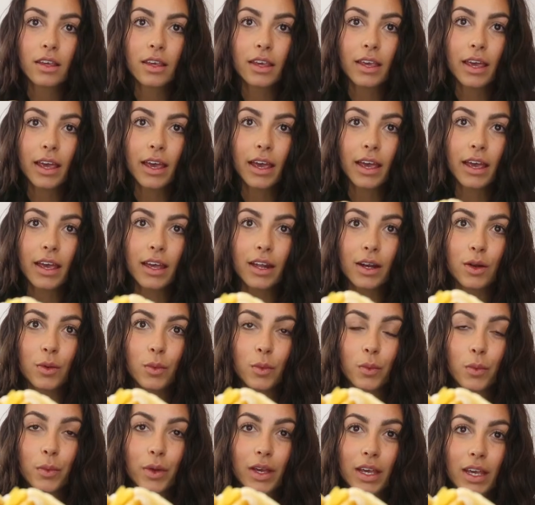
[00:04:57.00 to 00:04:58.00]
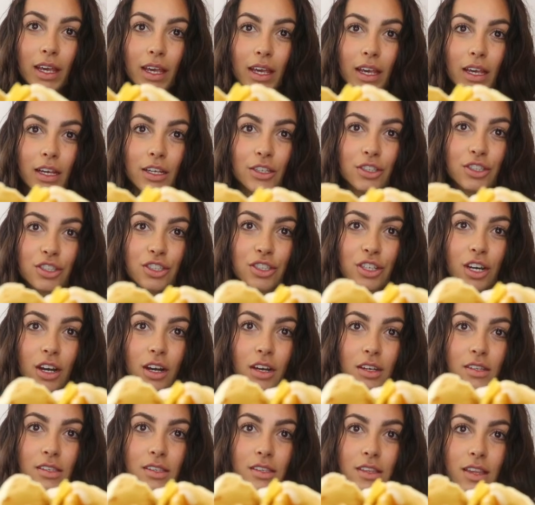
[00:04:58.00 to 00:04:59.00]
Can we
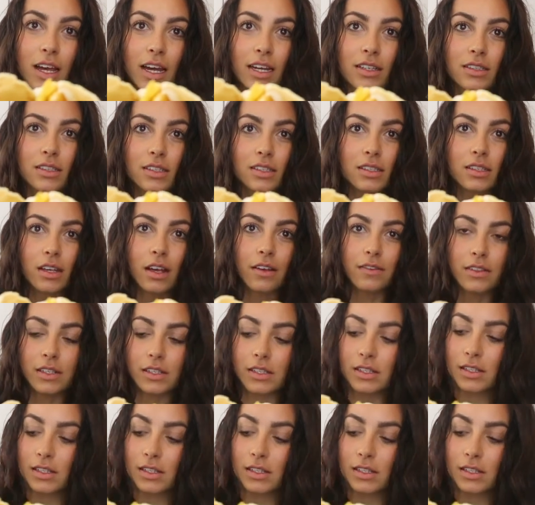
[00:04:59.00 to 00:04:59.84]
just... That deserves a